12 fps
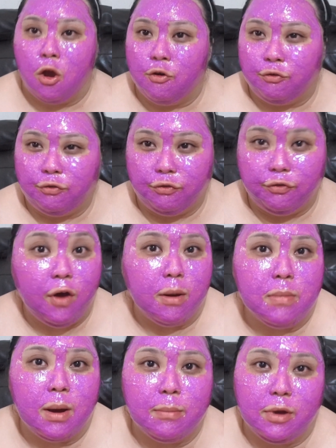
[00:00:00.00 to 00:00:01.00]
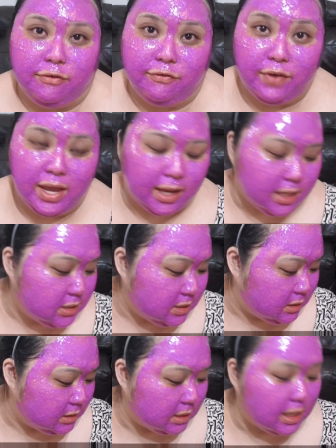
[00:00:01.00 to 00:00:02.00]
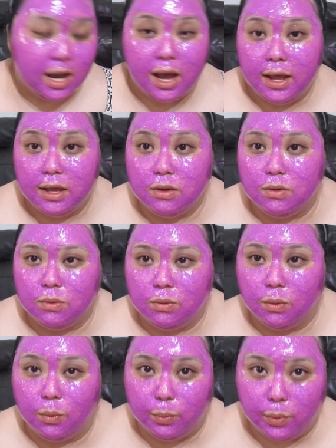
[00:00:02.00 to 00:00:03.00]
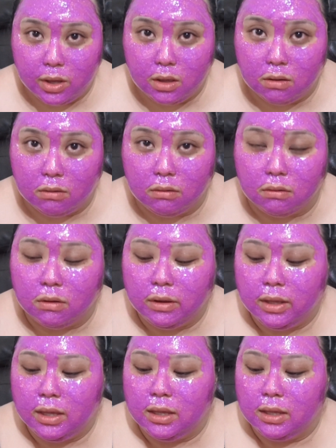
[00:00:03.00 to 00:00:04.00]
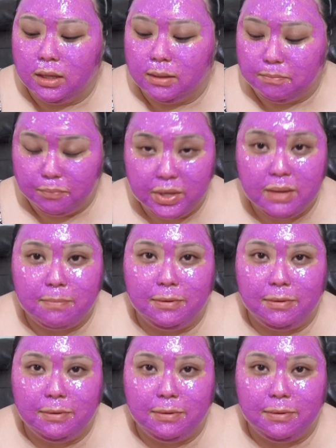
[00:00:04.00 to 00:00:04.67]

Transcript: firm up my face, I will be